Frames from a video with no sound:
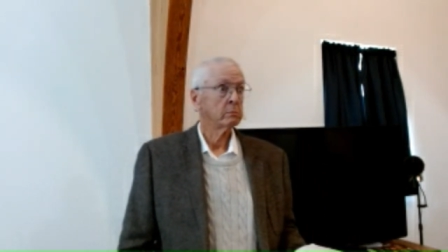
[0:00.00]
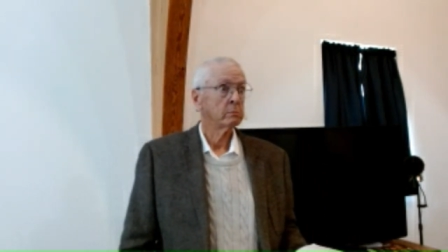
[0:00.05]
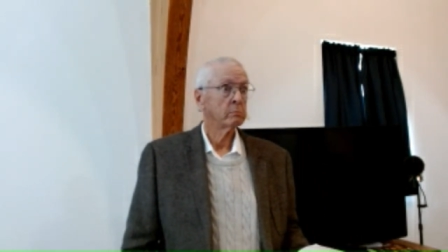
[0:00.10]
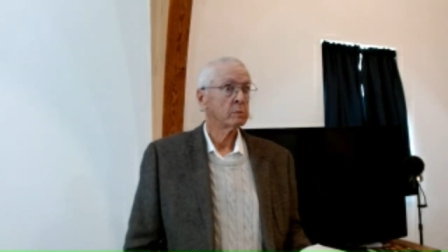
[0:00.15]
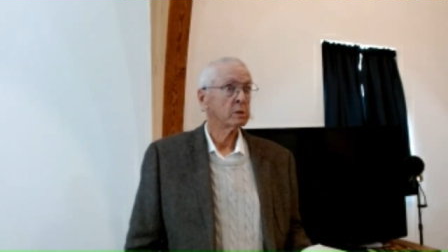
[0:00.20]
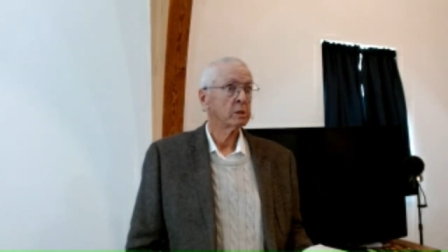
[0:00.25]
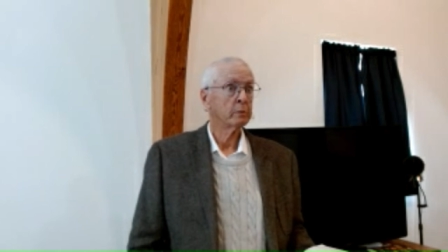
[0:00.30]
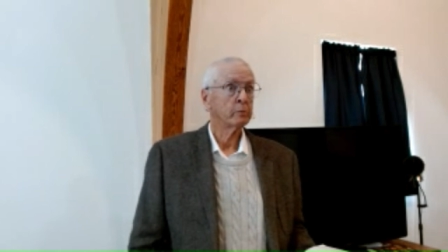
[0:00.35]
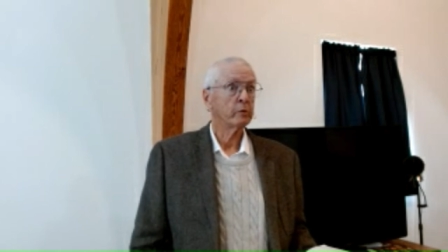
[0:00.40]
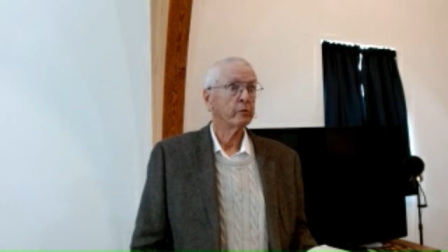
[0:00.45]

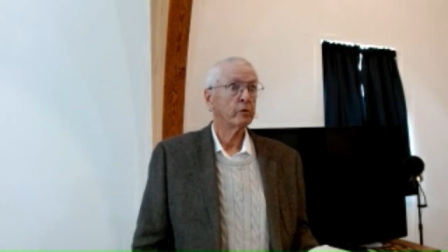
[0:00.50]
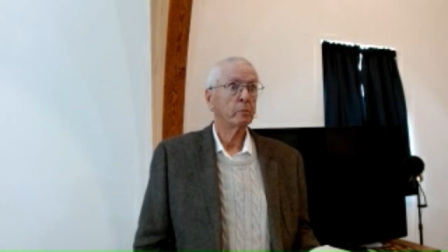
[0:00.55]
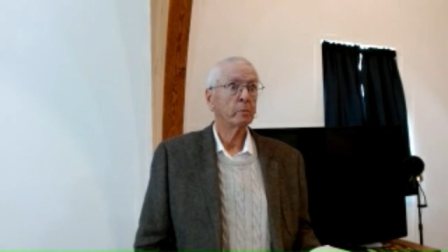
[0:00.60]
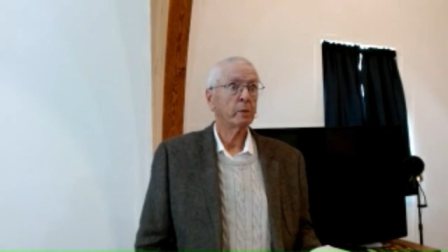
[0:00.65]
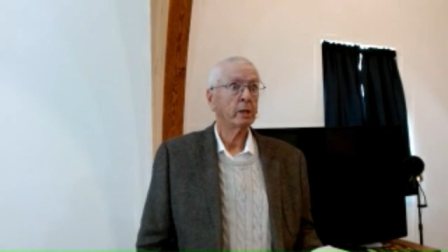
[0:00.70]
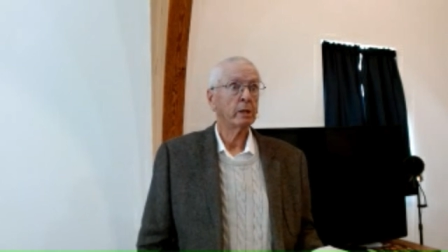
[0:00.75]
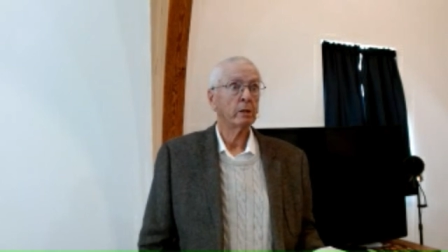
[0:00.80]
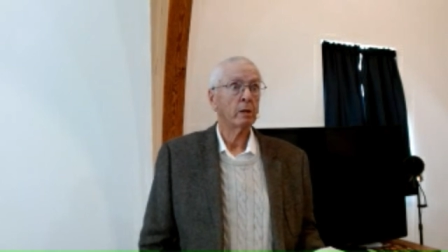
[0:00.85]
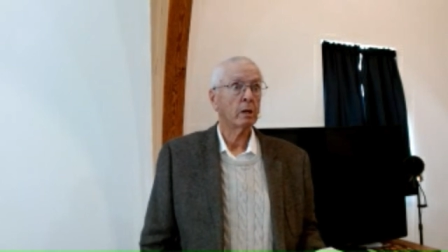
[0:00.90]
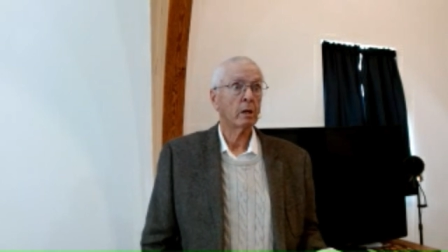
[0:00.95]
Some of you
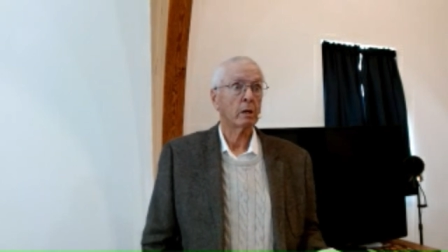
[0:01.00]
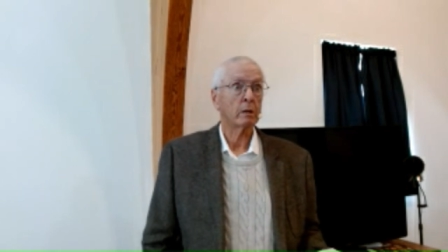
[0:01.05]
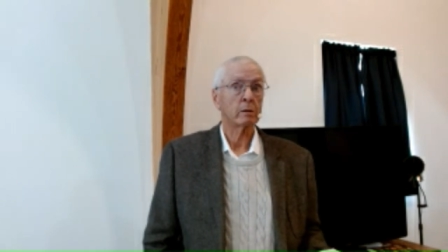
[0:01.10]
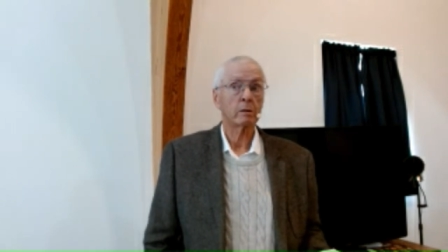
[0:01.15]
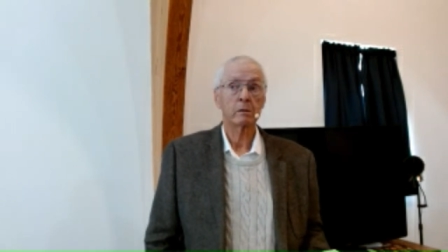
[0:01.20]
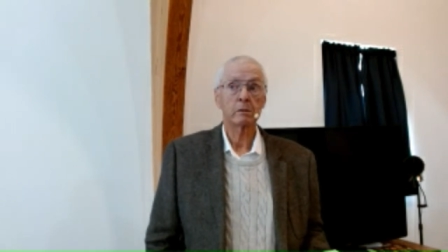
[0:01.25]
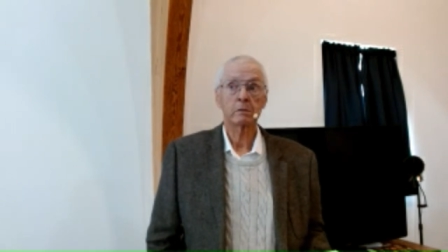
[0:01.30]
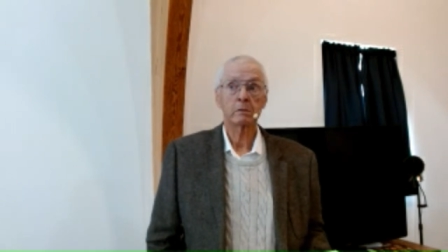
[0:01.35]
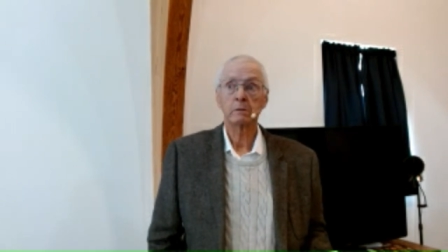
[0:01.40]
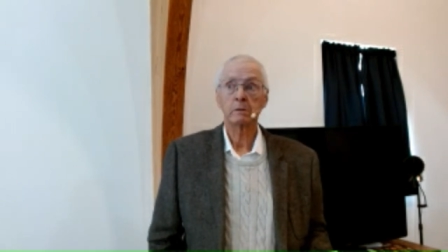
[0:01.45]
may not.
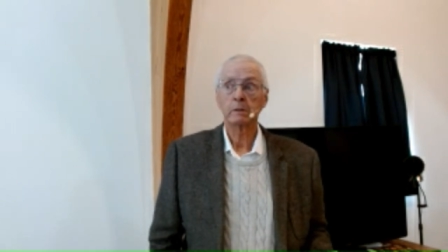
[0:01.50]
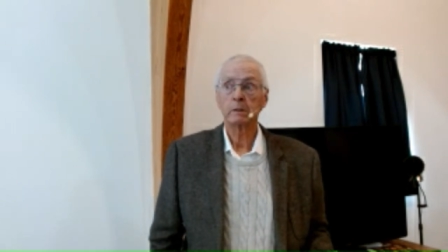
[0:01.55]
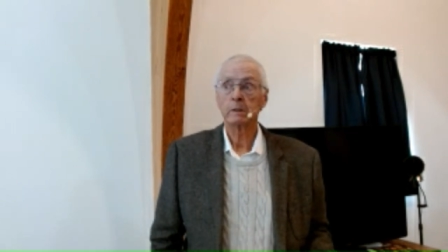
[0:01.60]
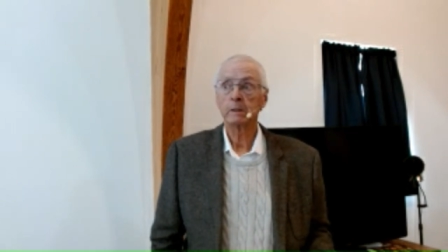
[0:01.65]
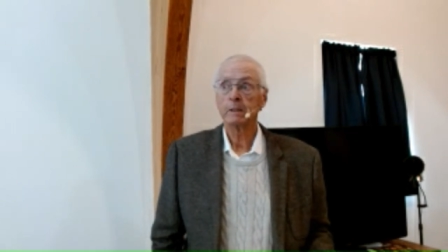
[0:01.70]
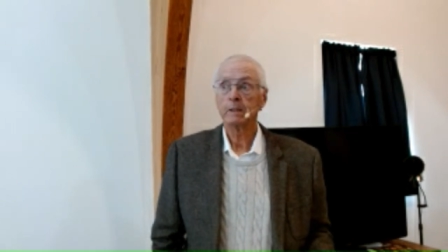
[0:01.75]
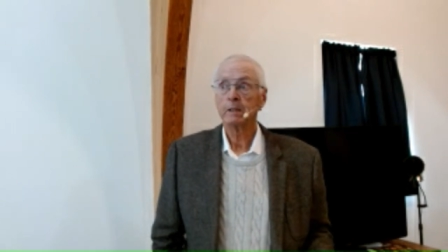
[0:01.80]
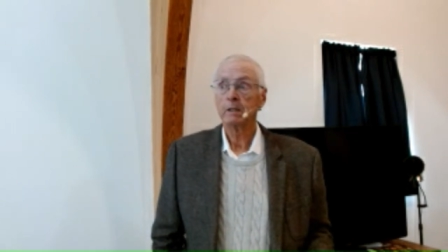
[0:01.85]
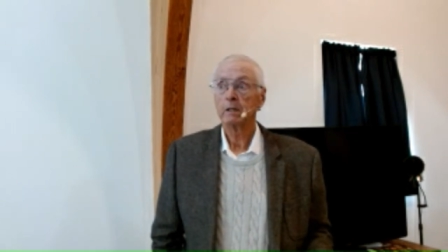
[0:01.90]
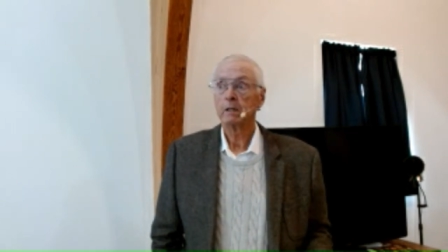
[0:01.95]

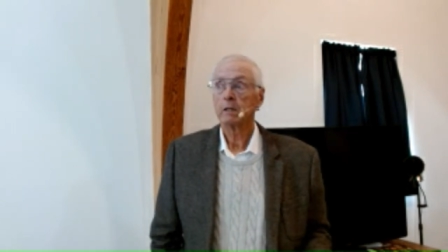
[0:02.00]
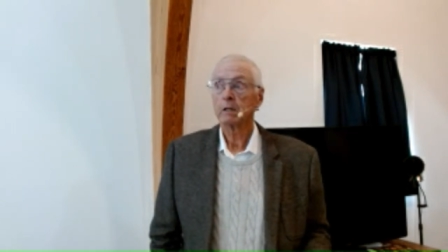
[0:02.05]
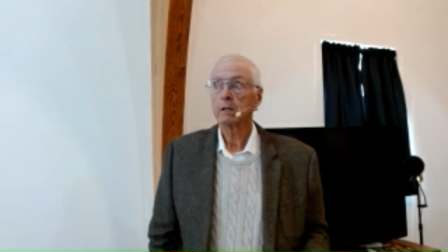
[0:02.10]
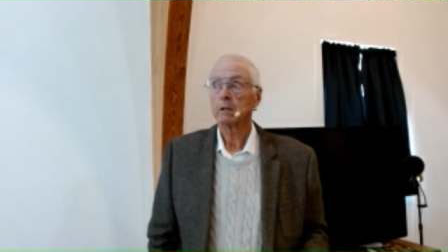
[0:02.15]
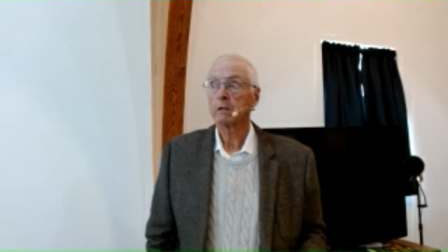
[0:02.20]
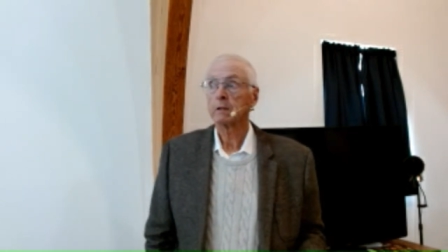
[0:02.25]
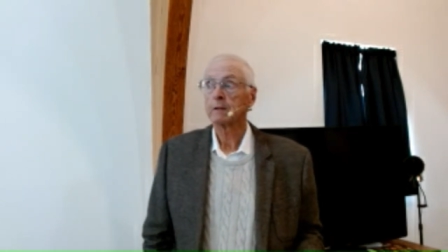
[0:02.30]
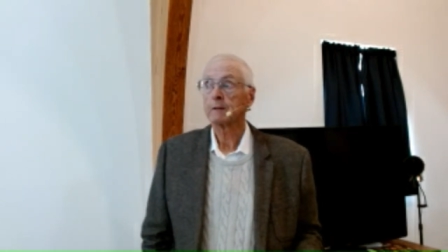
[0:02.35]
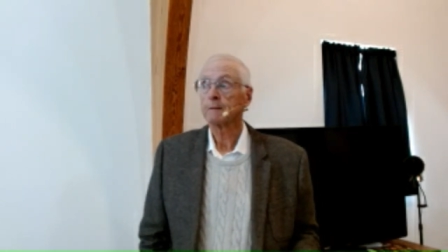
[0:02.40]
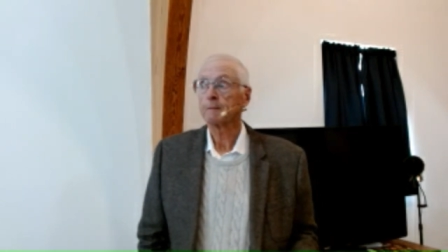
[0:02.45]

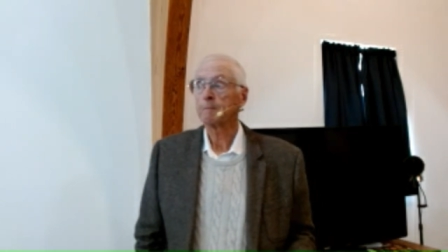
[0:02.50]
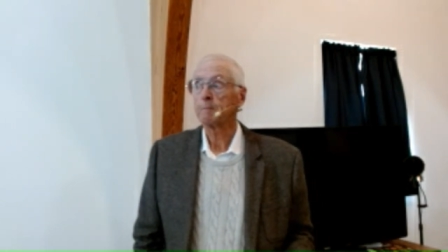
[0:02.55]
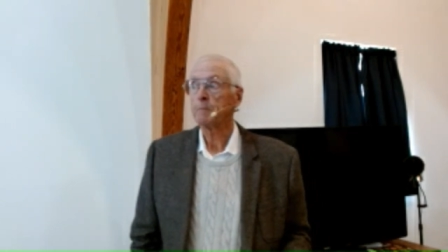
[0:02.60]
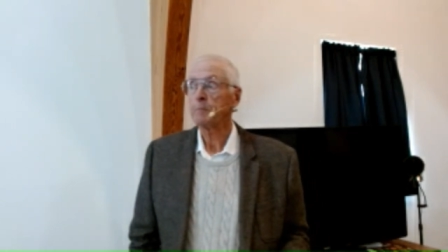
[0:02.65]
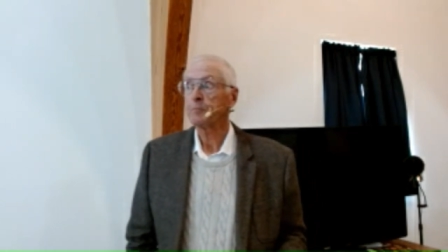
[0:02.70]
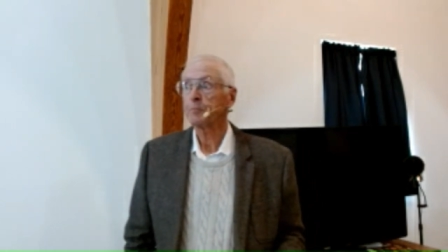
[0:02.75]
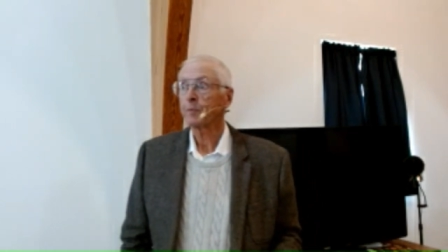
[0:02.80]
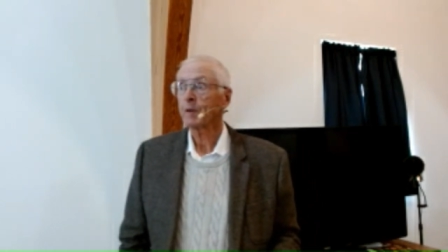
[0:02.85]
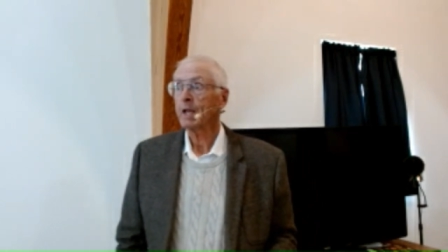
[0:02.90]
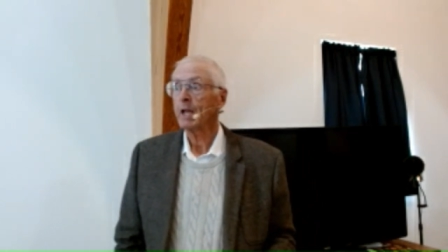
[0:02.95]

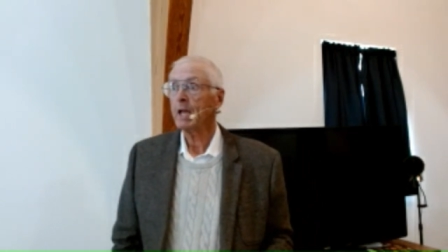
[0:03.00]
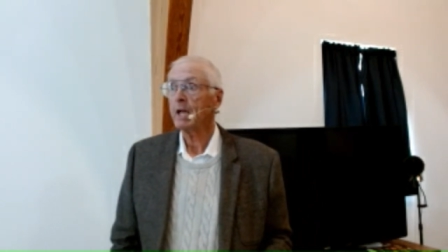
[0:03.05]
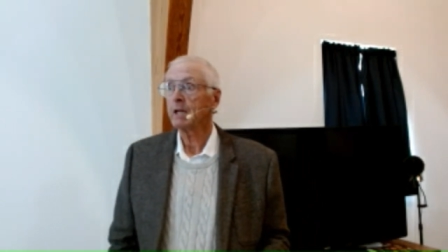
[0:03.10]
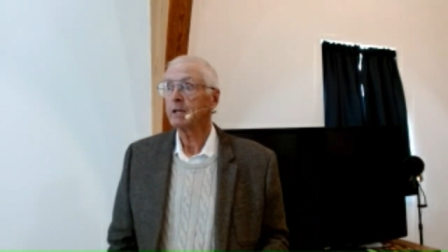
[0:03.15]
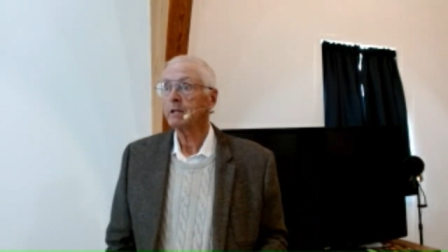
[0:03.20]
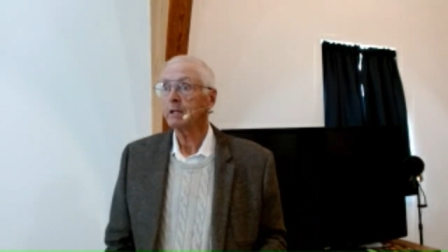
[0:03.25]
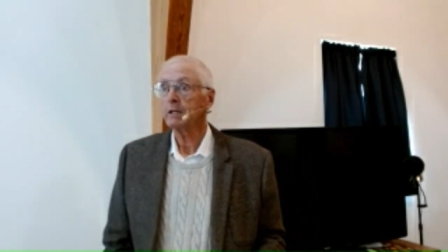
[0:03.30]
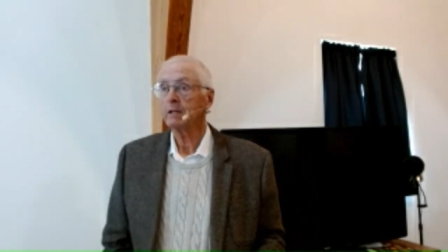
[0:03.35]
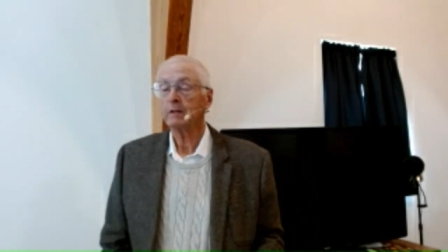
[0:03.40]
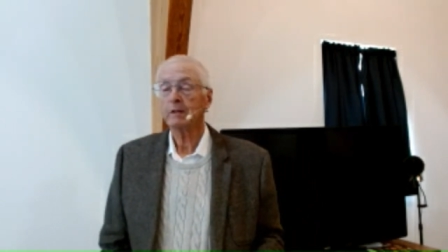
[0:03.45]
Um,
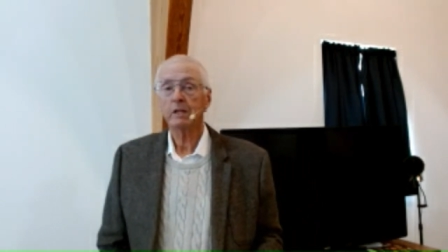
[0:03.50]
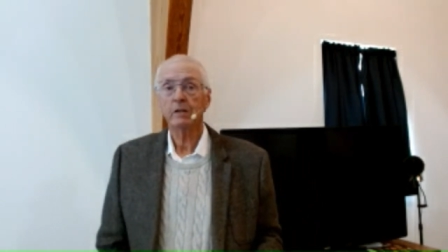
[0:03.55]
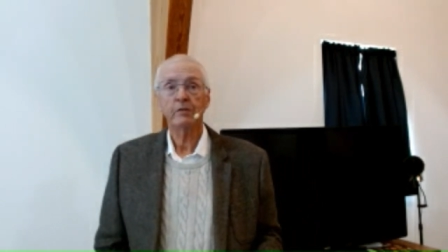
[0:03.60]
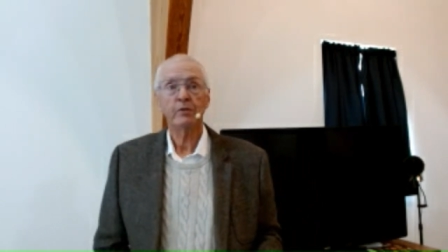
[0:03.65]
and if,